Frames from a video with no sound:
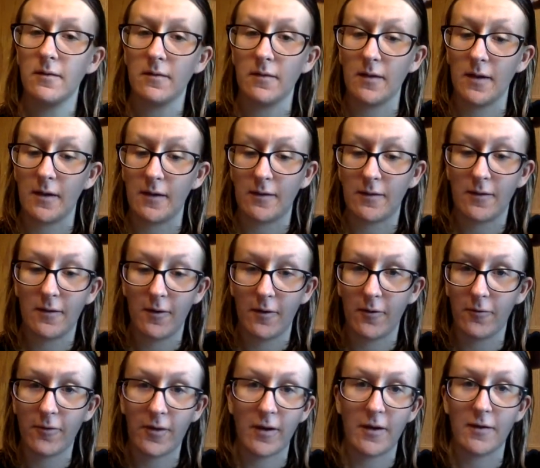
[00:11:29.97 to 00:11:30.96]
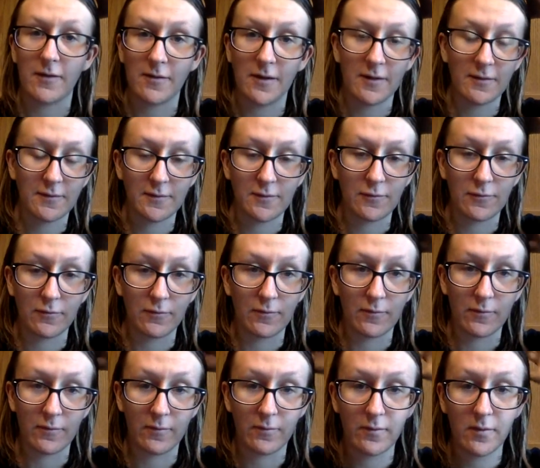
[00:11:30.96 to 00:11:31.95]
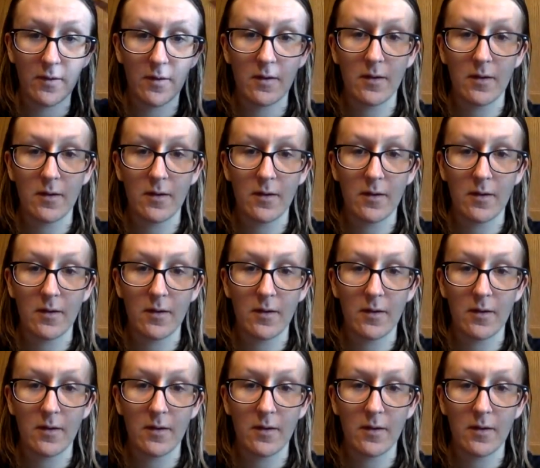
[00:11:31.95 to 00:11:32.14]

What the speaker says: Like, okay, that's cool.